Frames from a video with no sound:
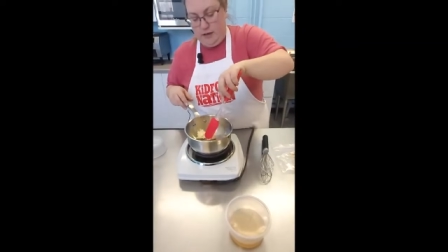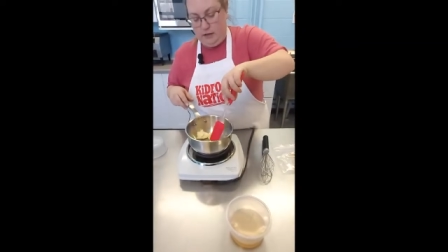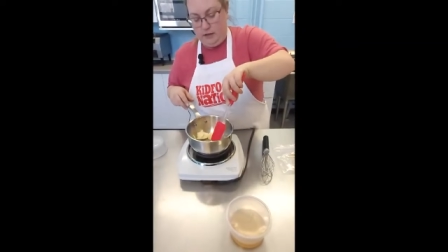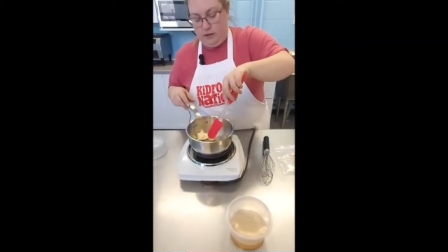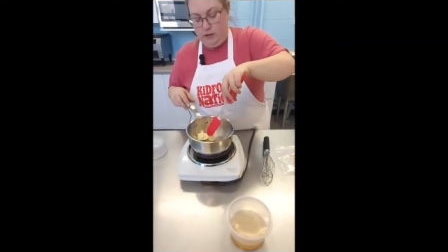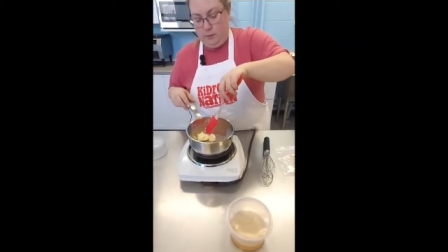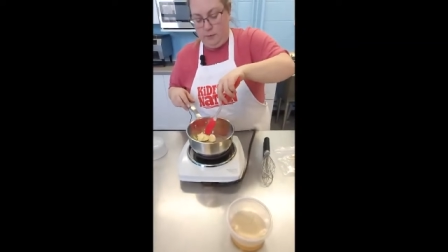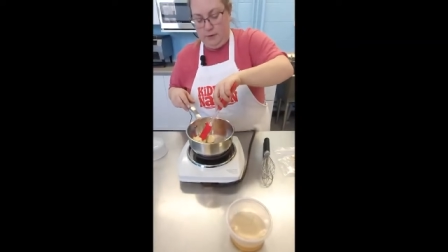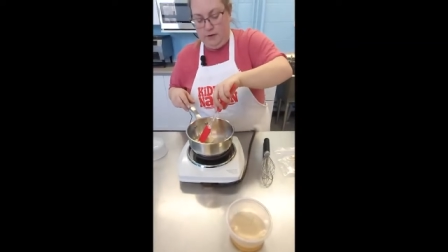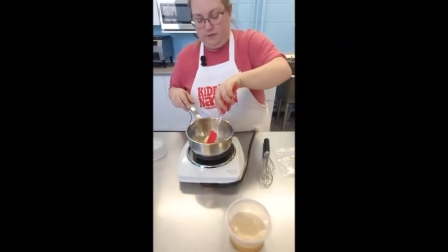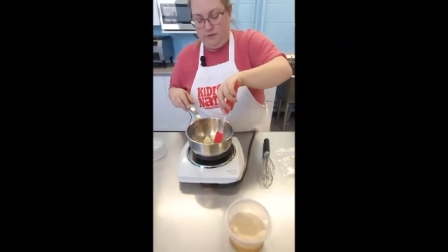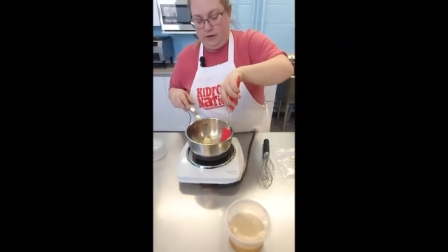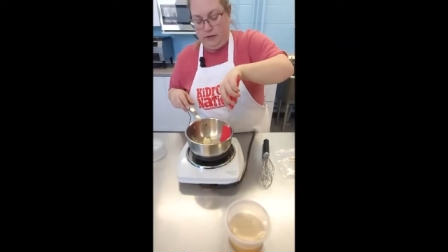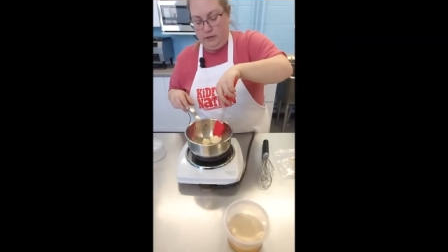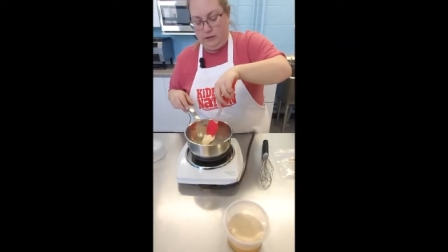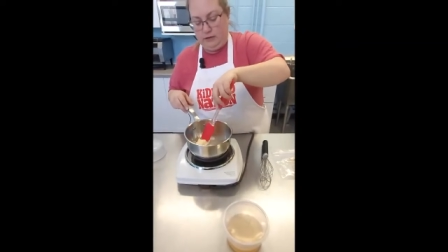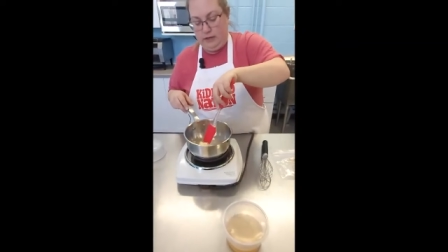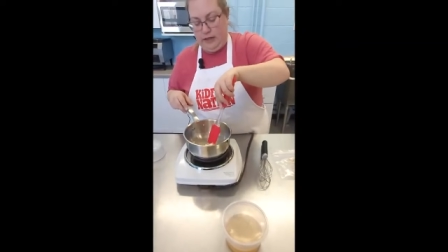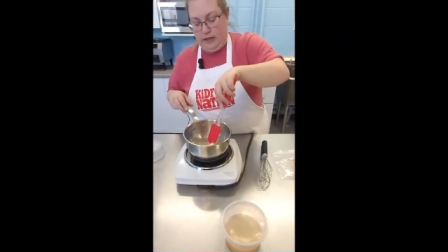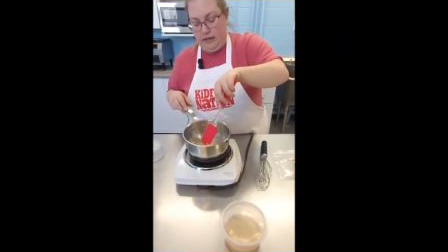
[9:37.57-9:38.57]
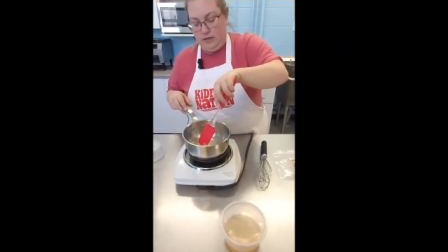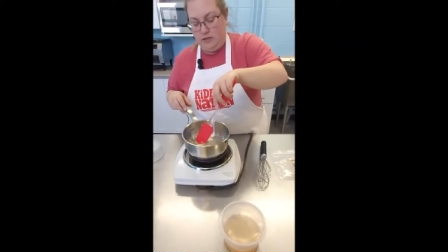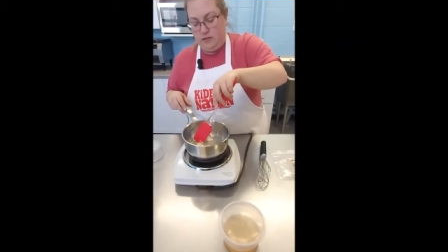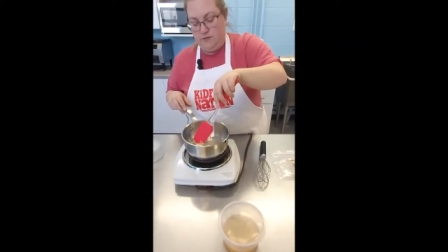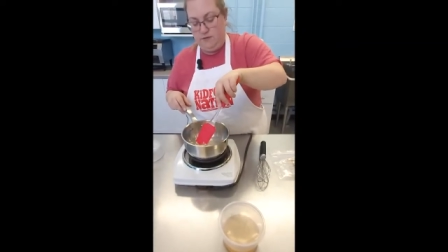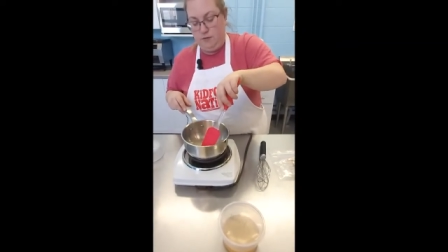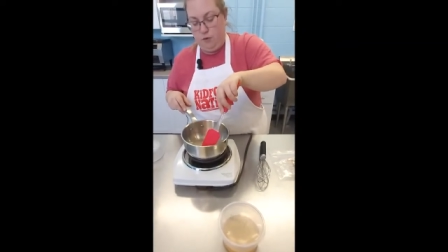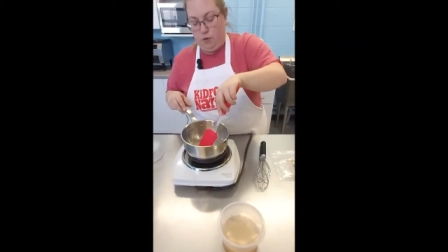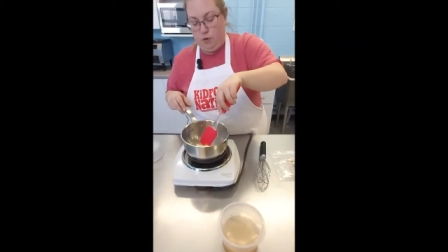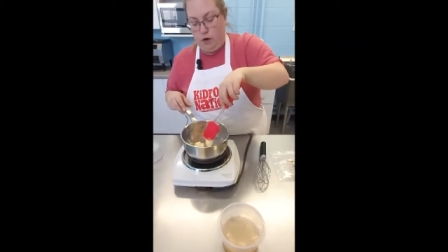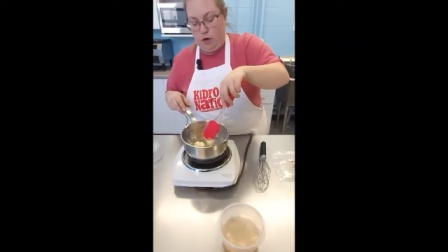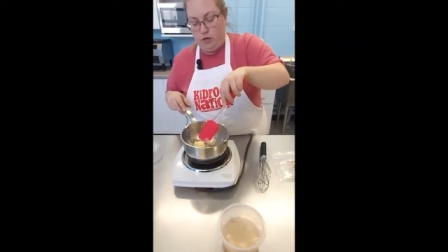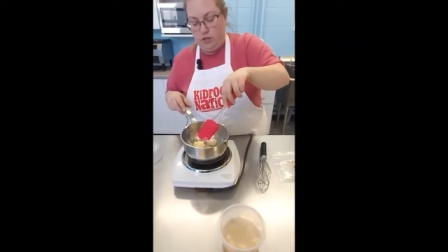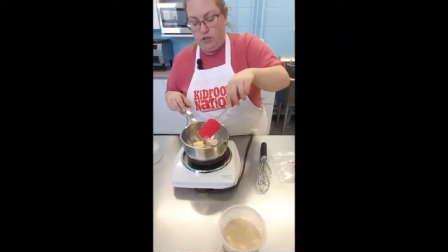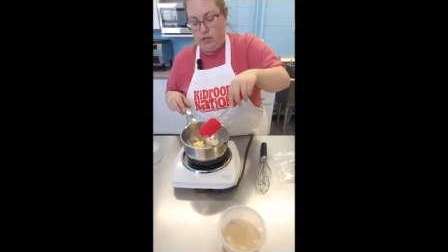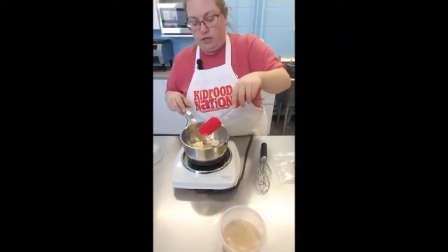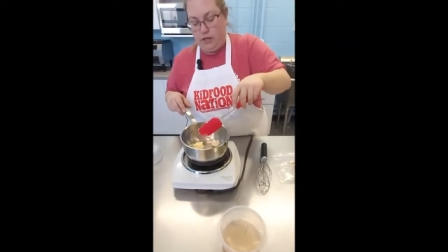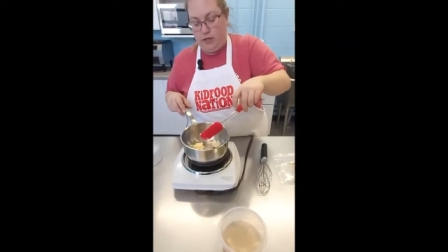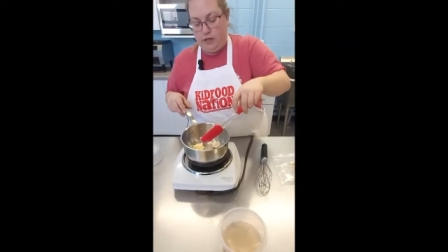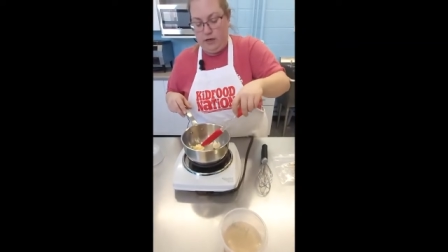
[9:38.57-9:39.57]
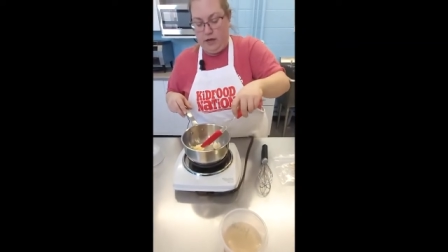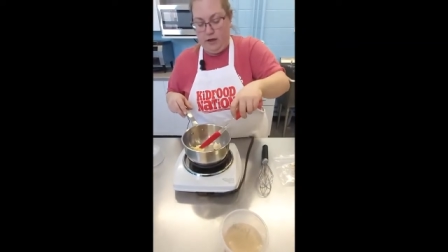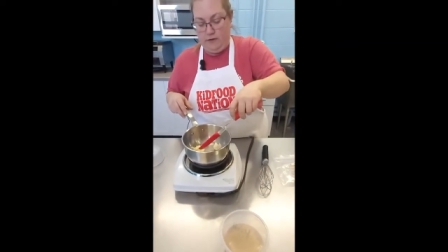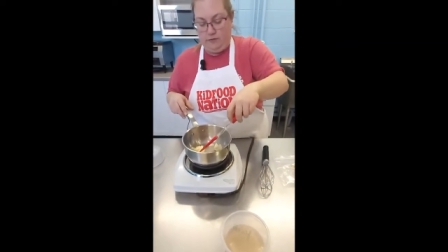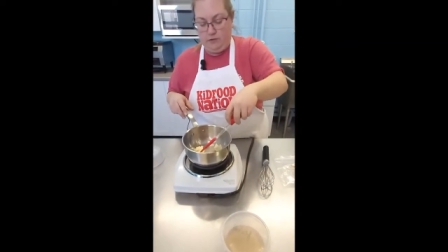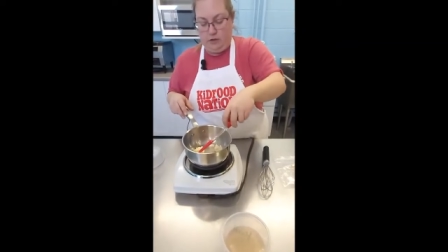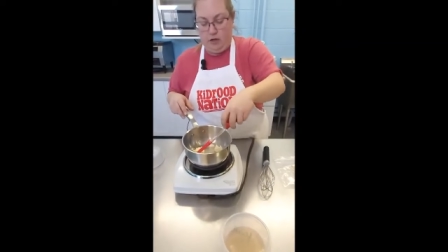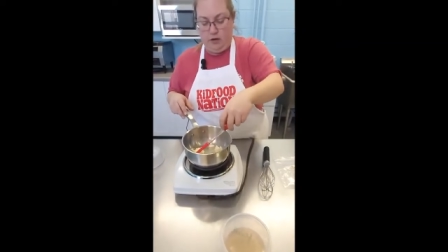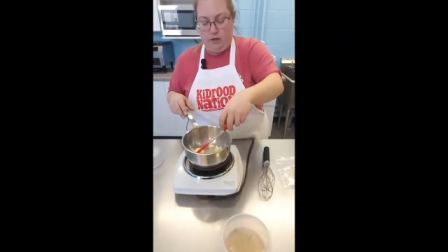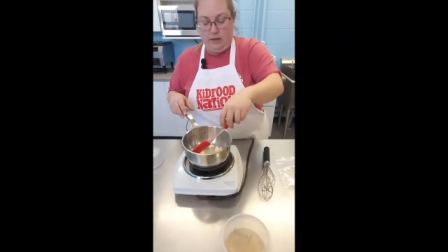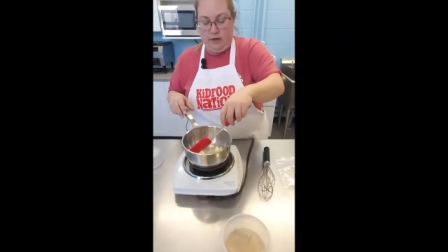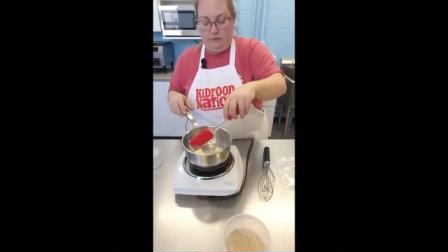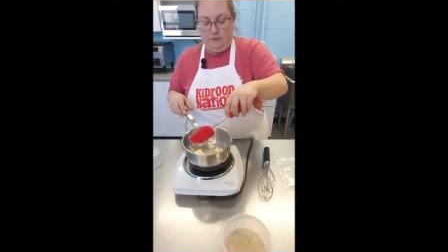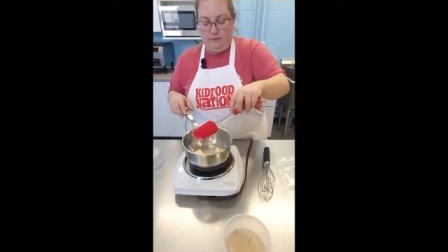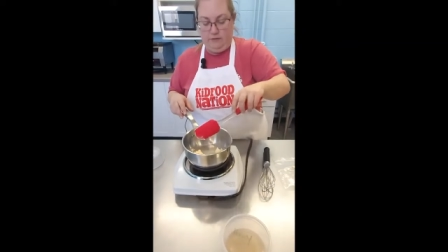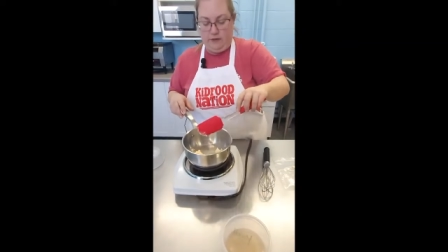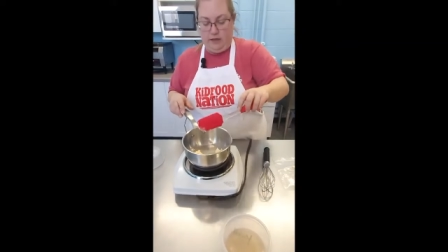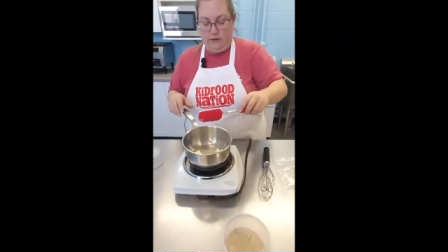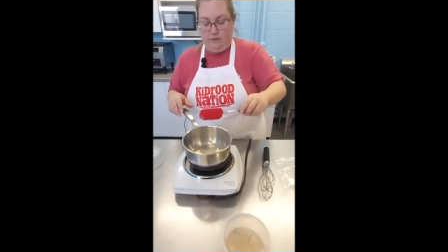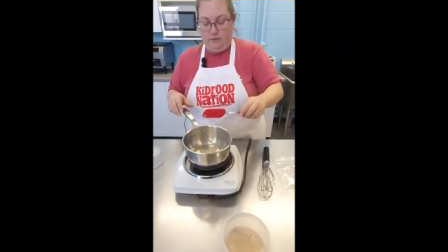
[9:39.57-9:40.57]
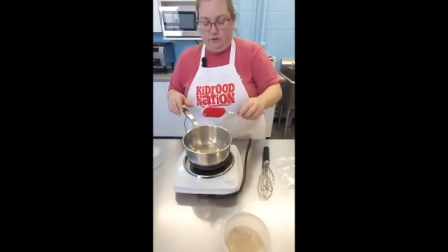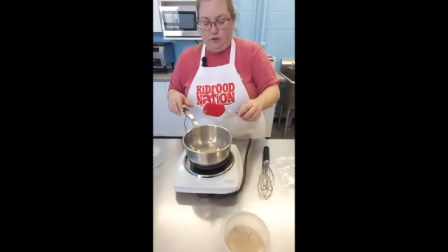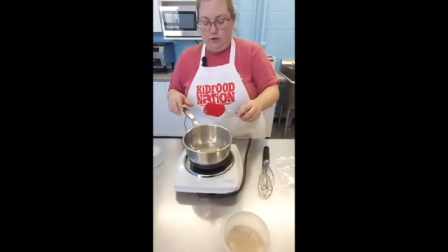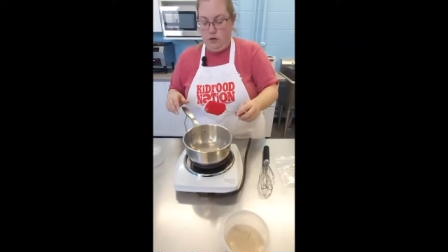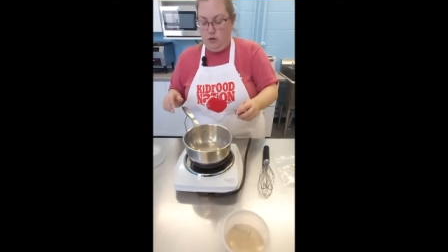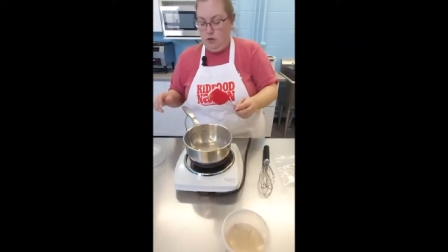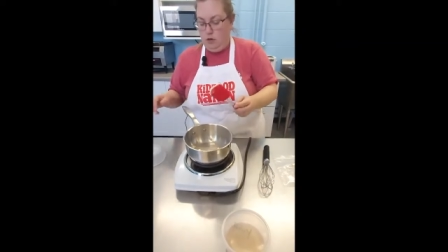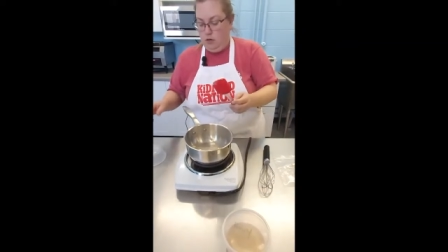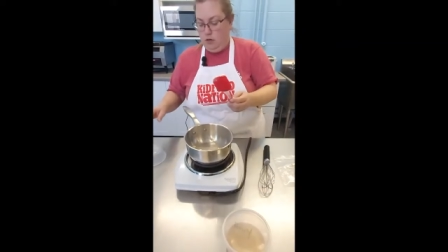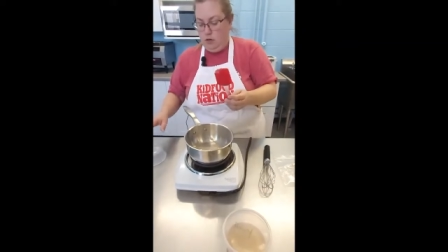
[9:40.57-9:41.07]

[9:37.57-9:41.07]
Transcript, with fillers: a little bit of a glaze for our chicken, have a lot of that flavor,